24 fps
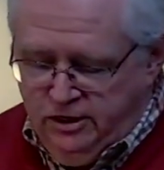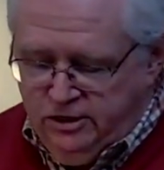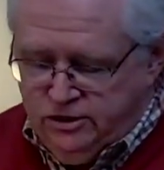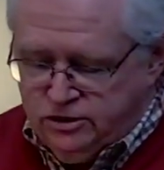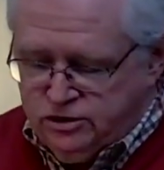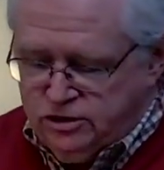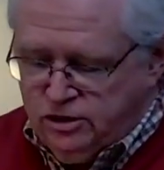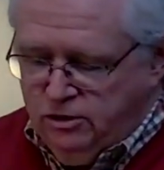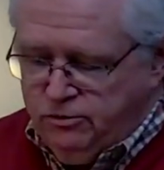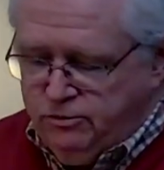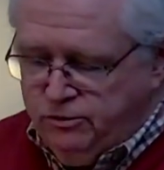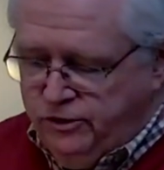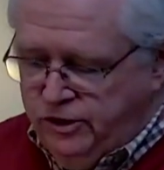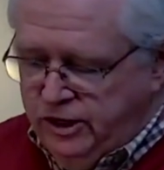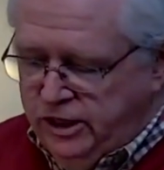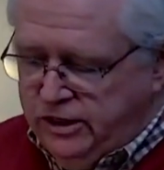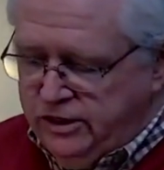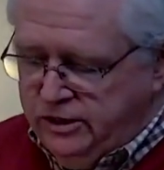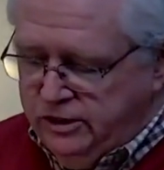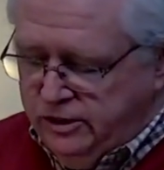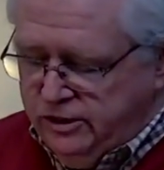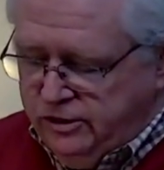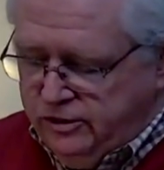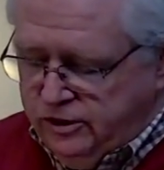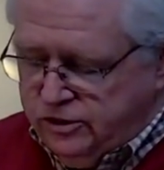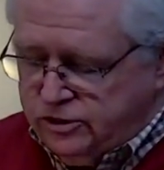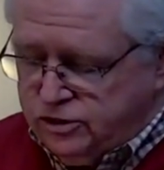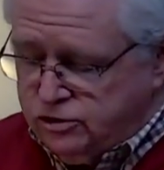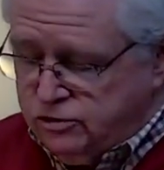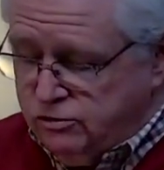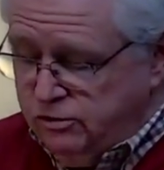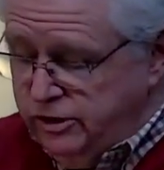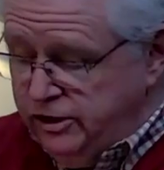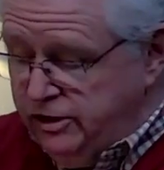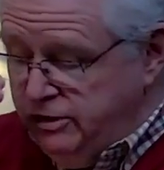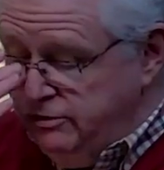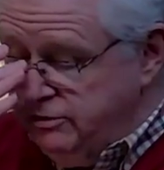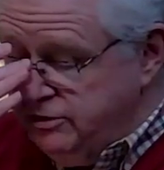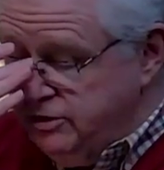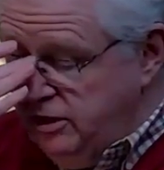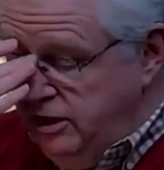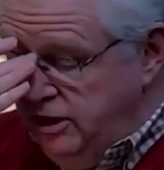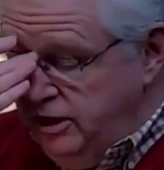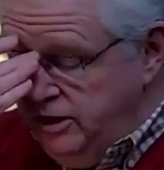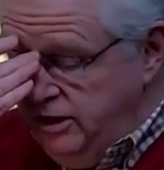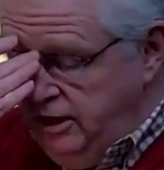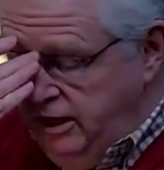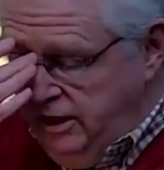So then the story goes
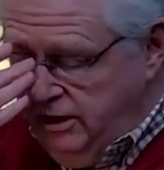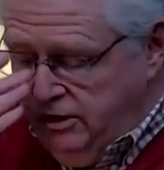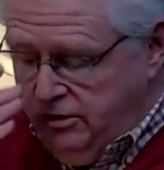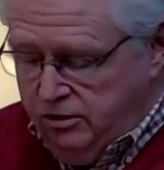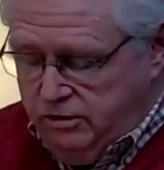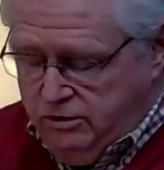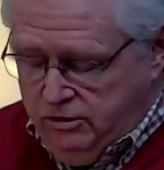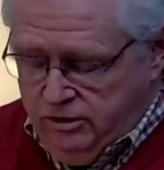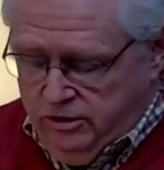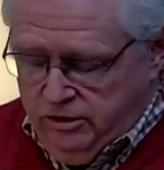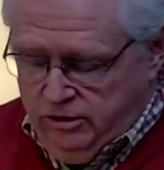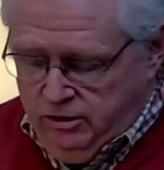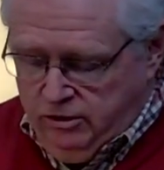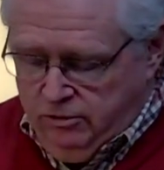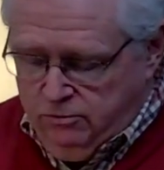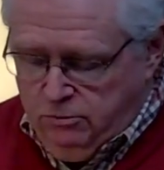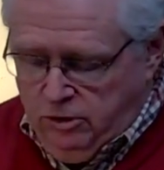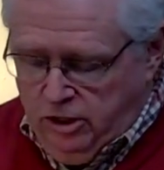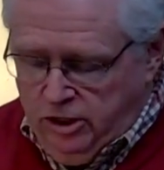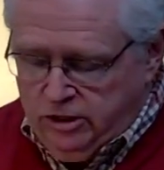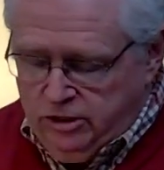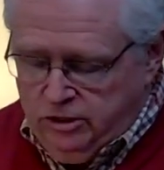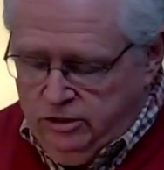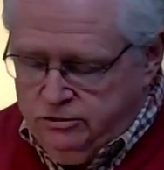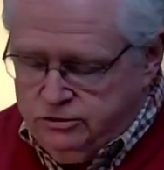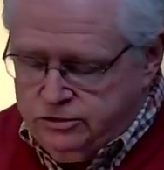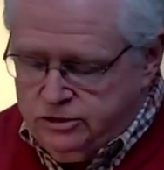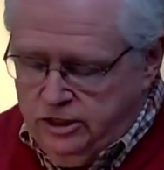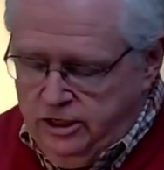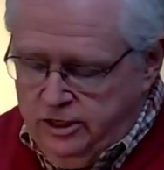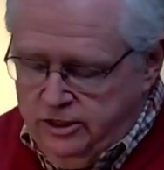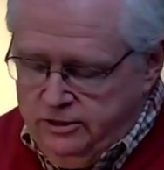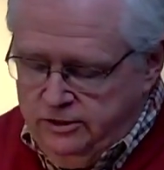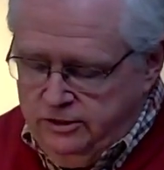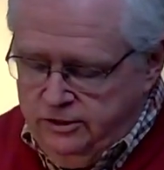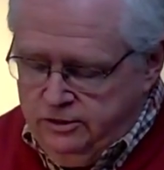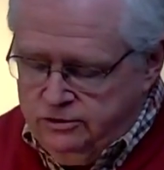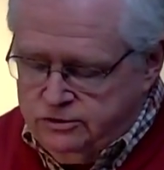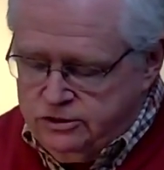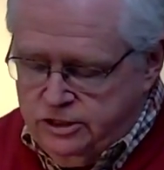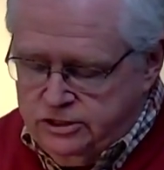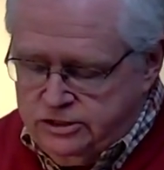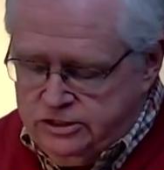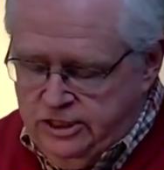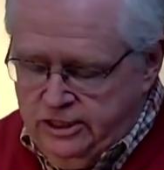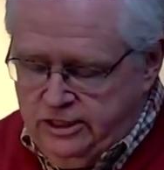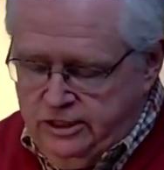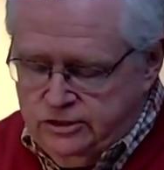on, or Mark goes on. There's
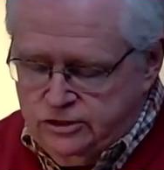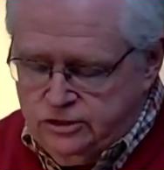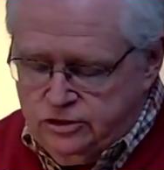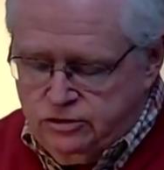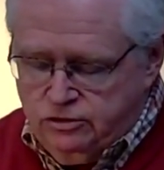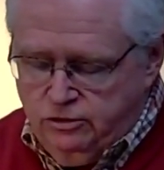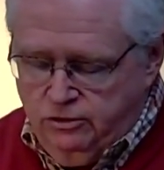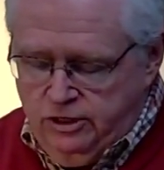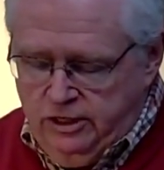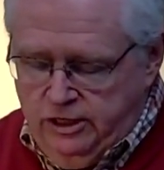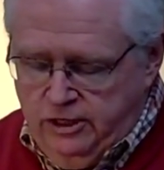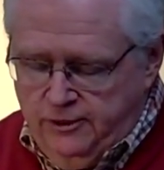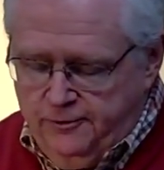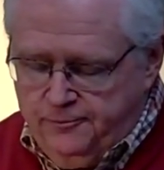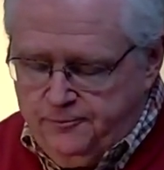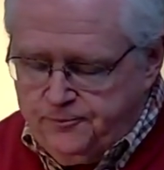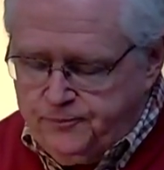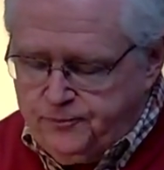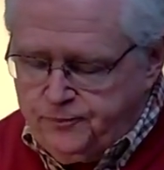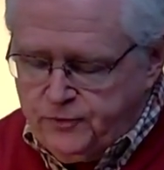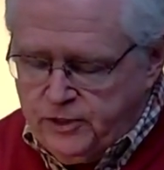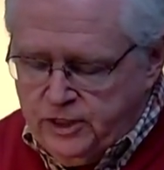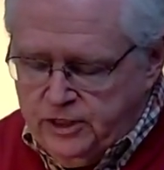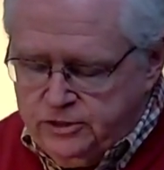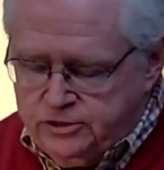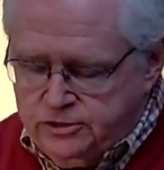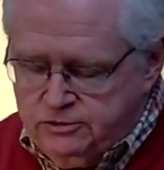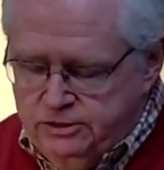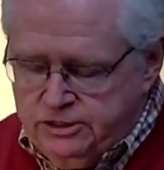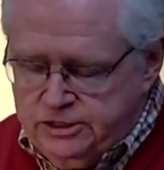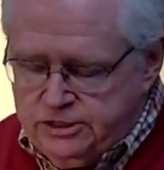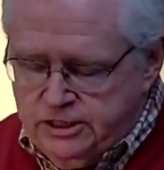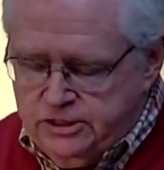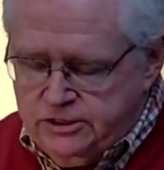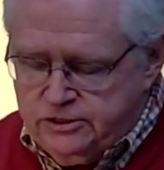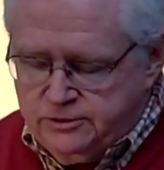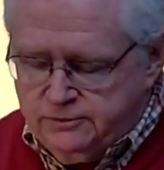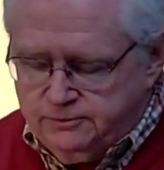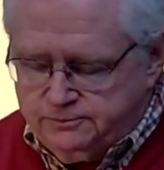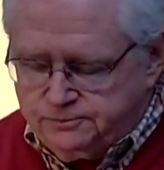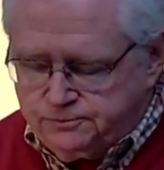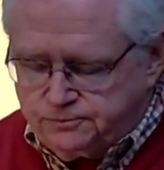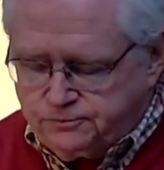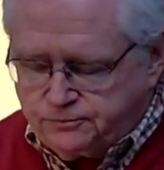a second story here. So he says,